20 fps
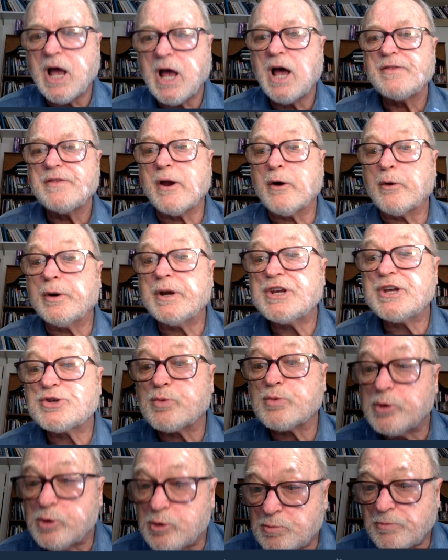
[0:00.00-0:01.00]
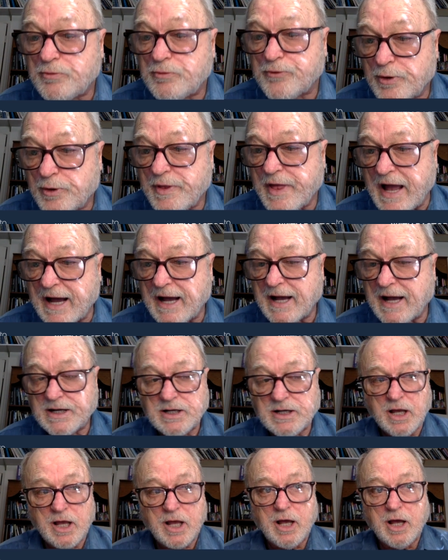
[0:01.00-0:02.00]
There is room for that
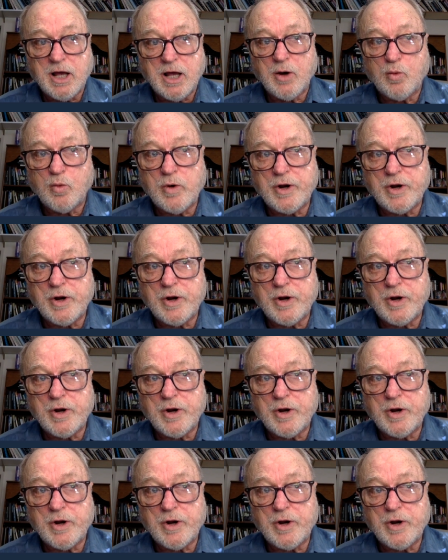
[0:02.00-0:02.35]
when